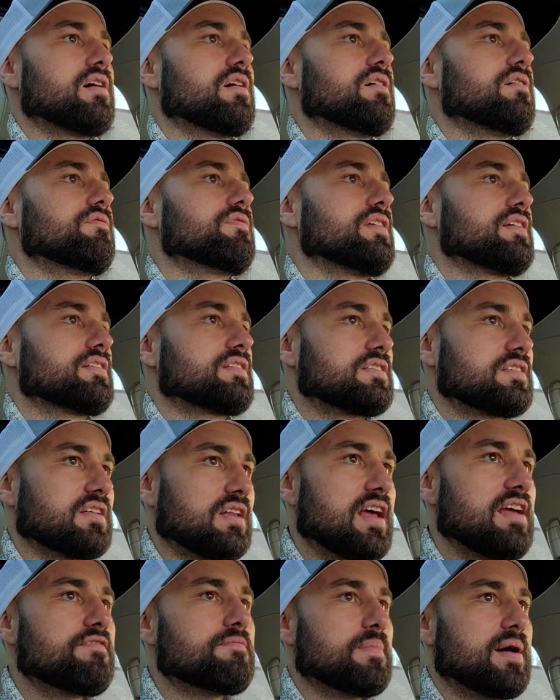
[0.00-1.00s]
of this
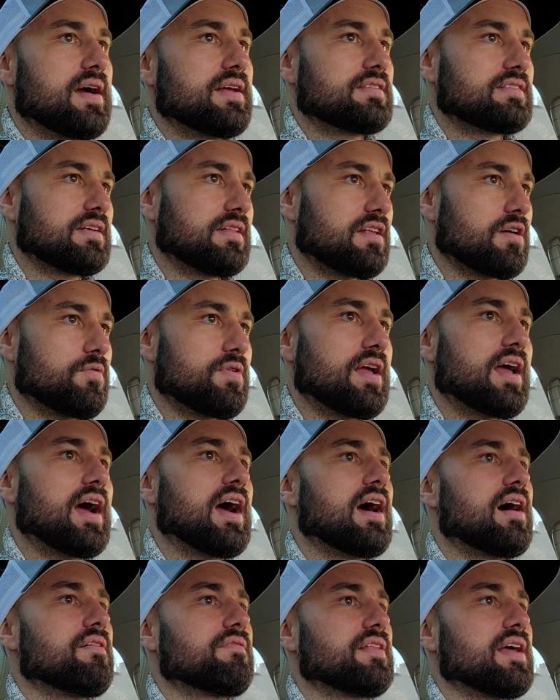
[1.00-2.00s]
slave mindset that we
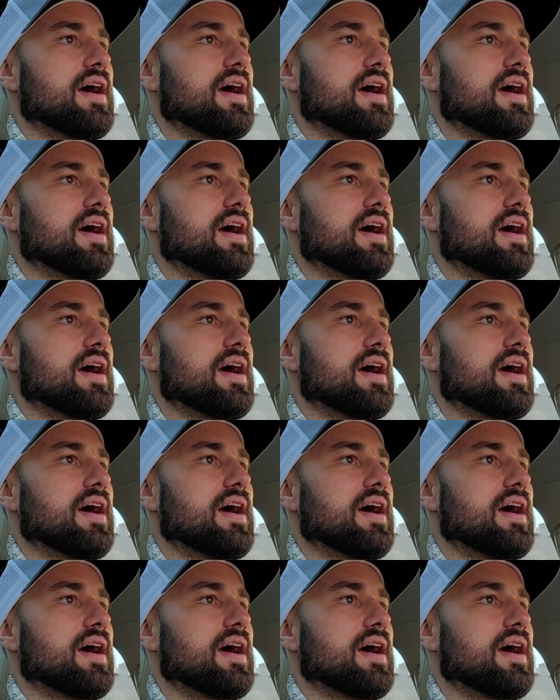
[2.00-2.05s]
have,